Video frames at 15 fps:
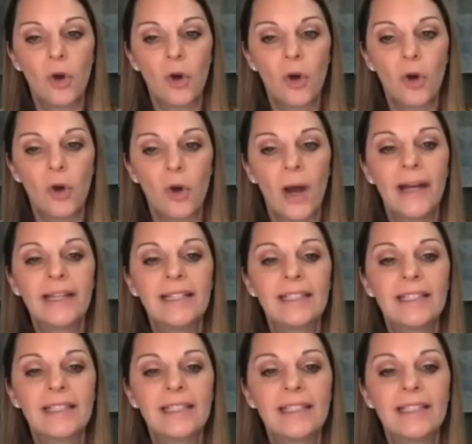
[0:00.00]

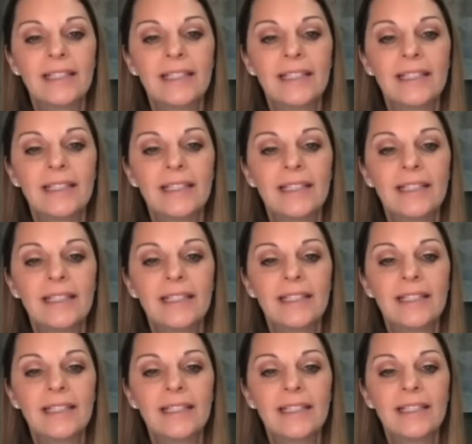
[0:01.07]

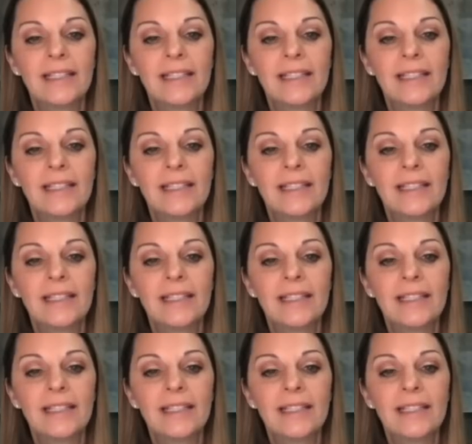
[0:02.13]

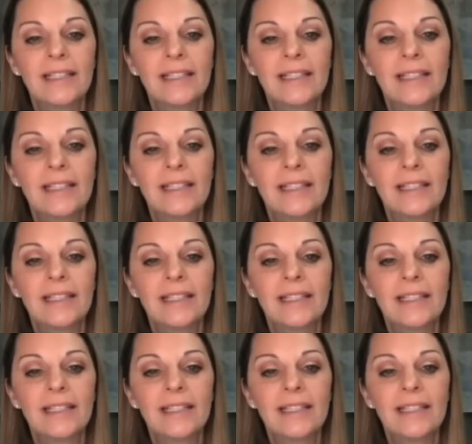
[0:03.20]

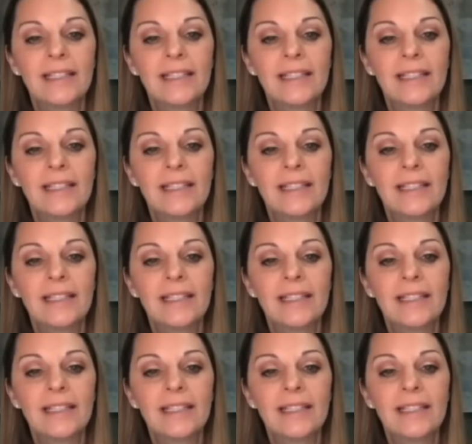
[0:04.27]
No words are spoken by the person on screen.